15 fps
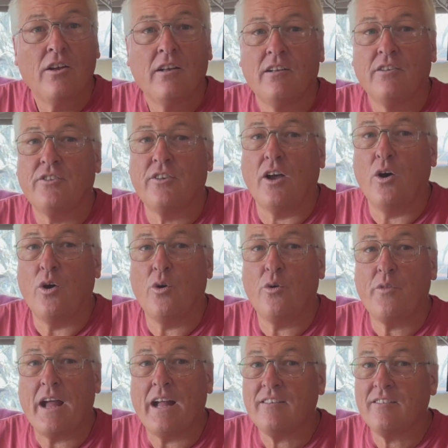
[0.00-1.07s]
so
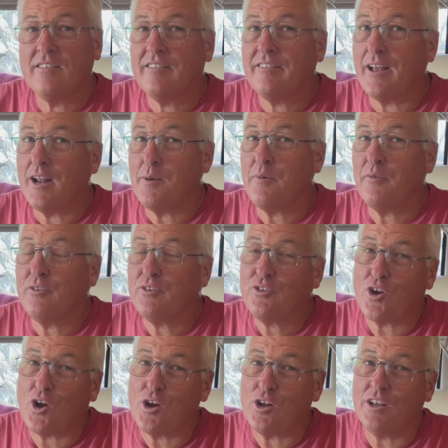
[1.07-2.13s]
that's the setup of a
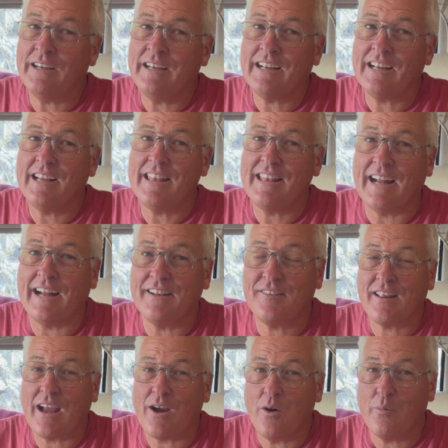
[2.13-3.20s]
Starlink. That's
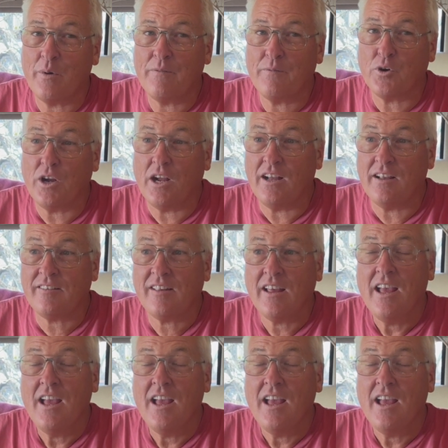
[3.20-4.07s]
it went for us.